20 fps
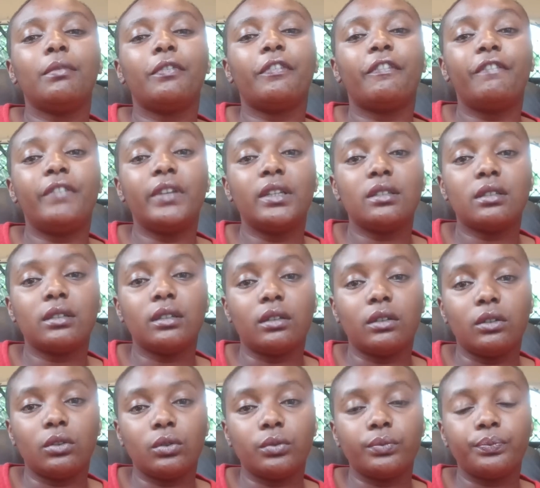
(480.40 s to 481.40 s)

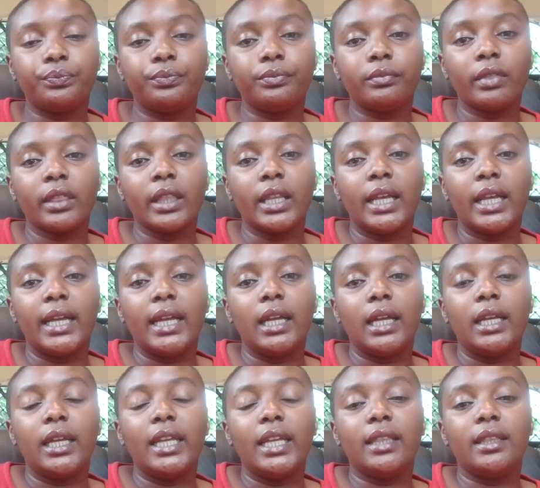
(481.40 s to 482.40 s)
physical
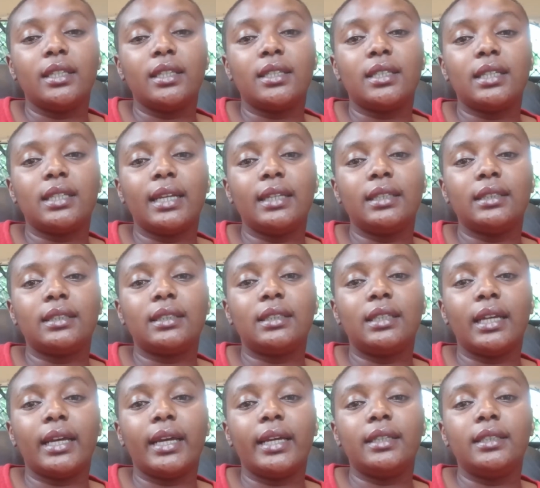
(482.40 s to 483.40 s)
in the sense
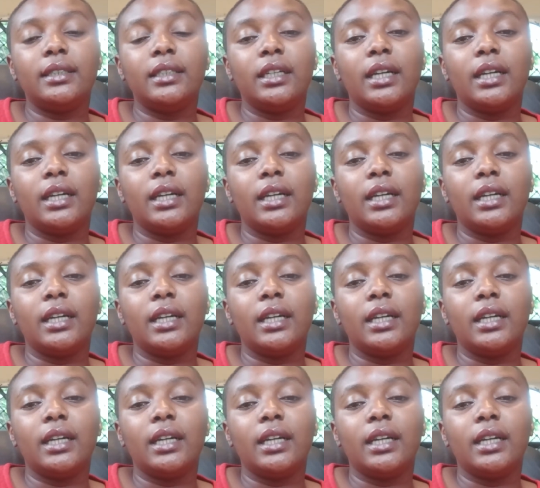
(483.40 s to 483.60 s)
that